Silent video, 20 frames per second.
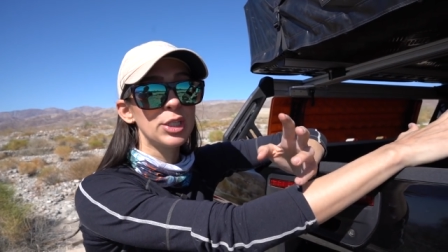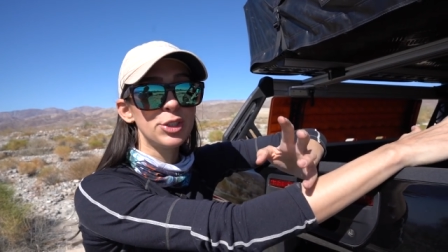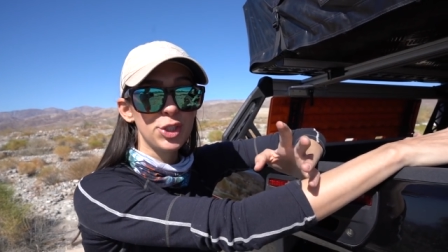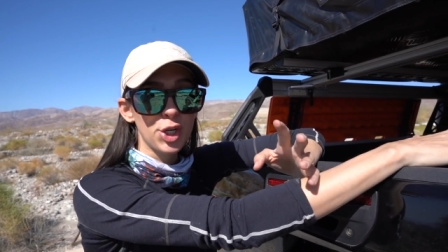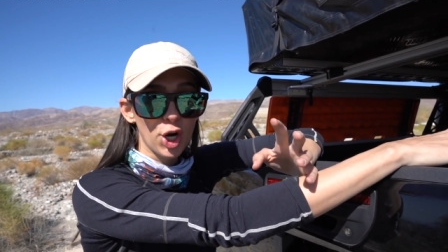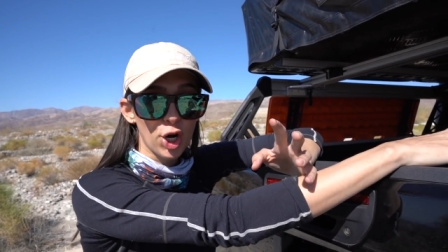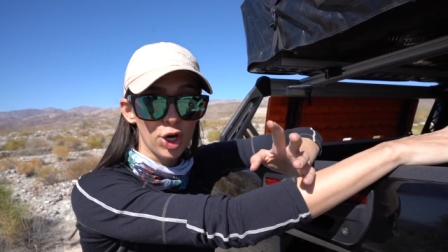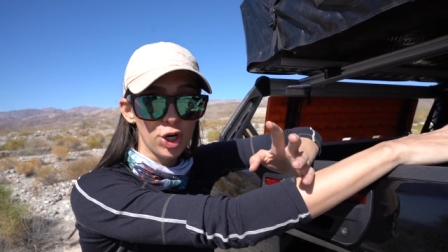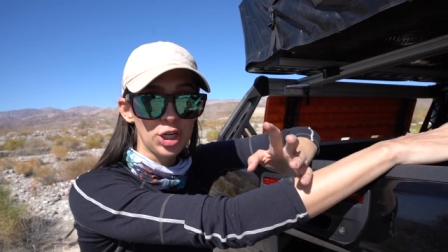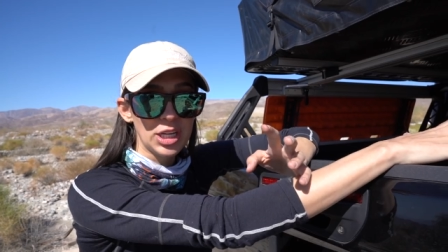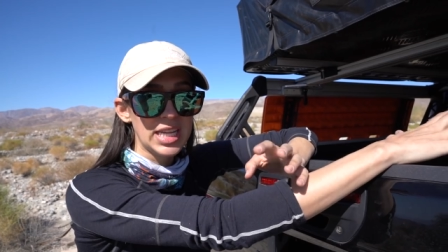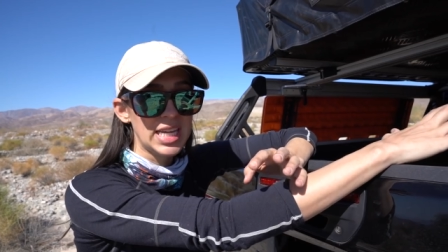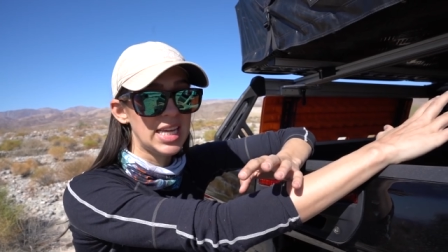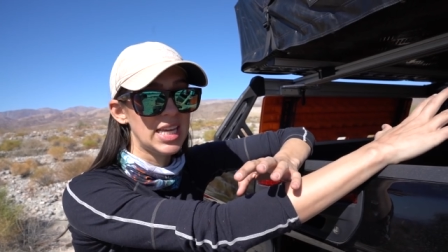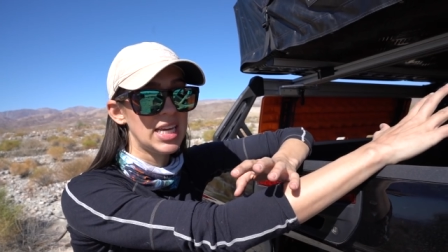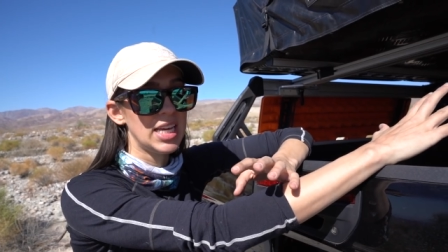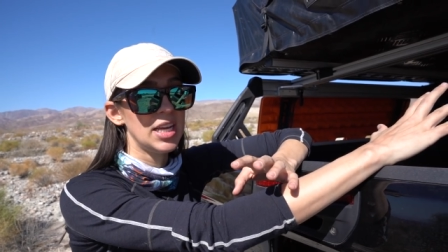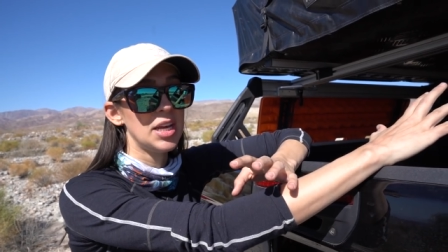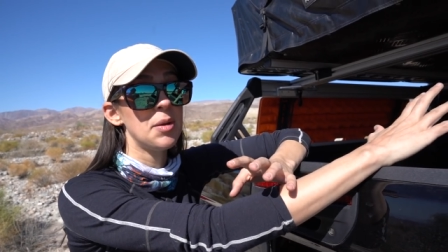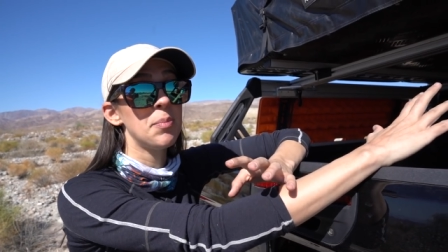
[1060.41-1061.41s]

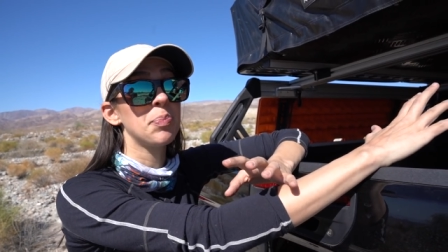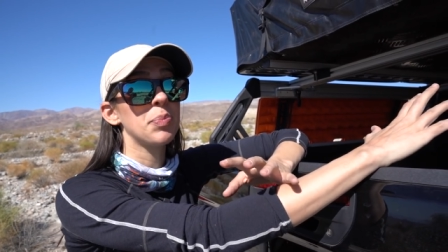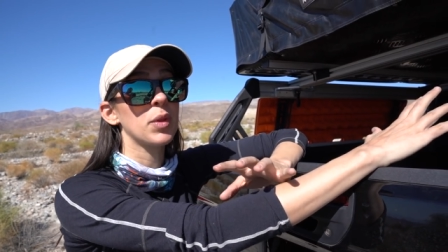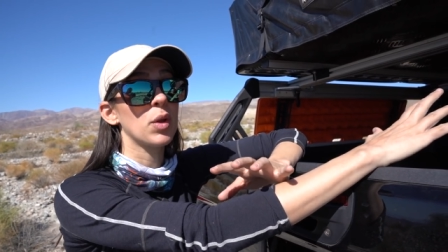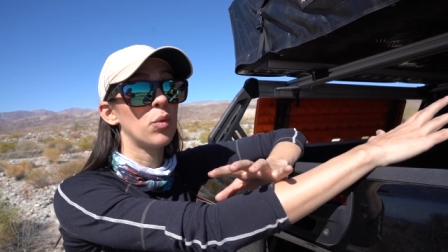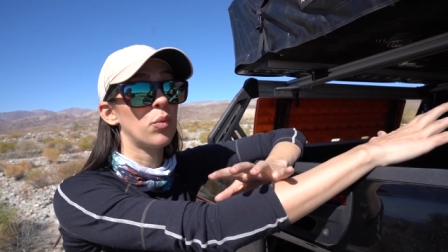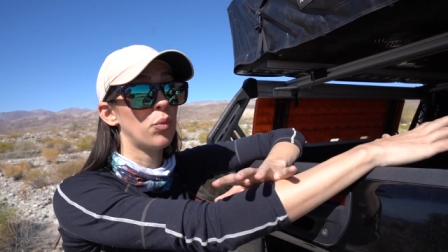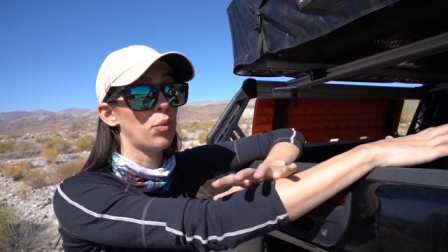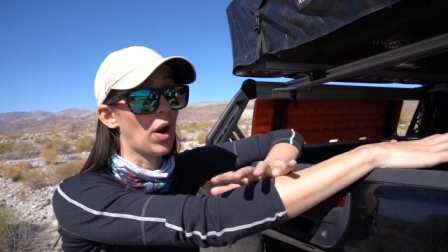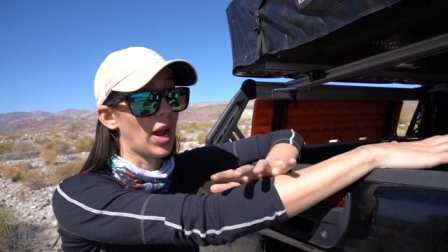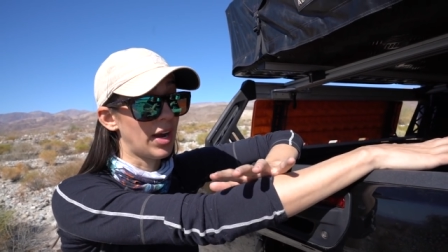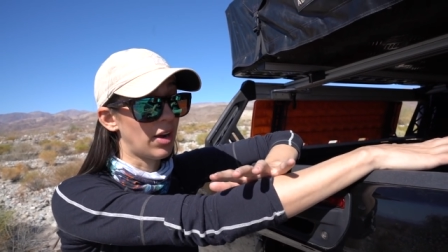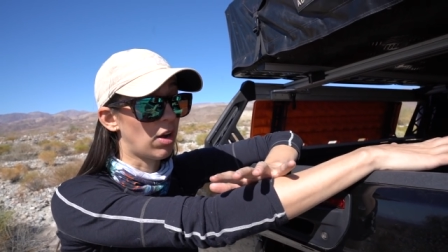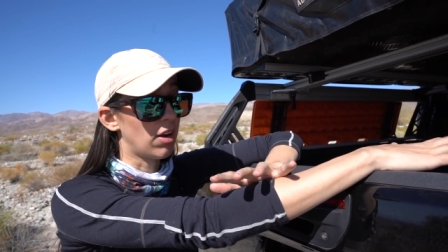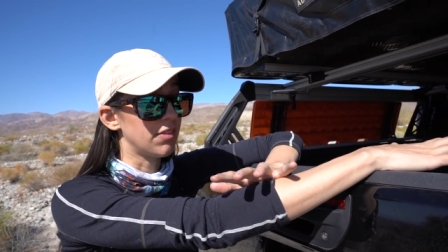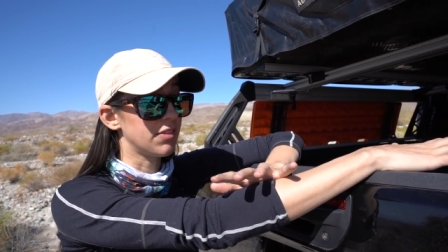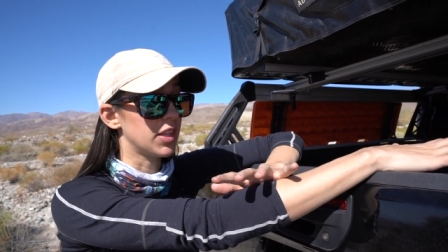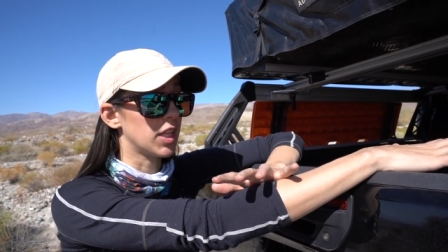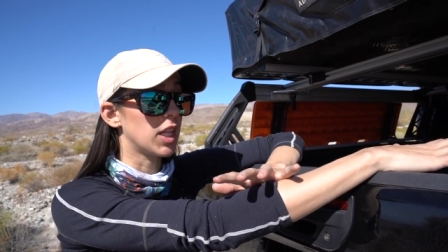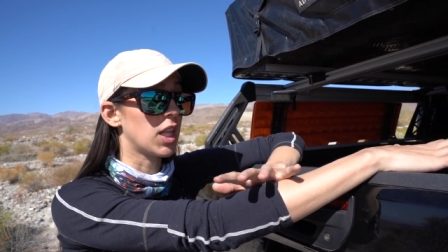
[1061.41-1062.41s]
turnkey right
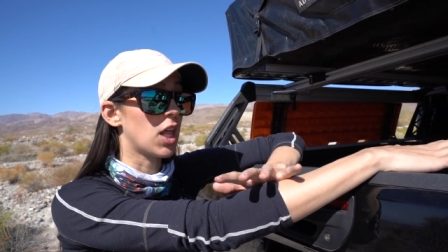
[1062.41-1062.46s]
off the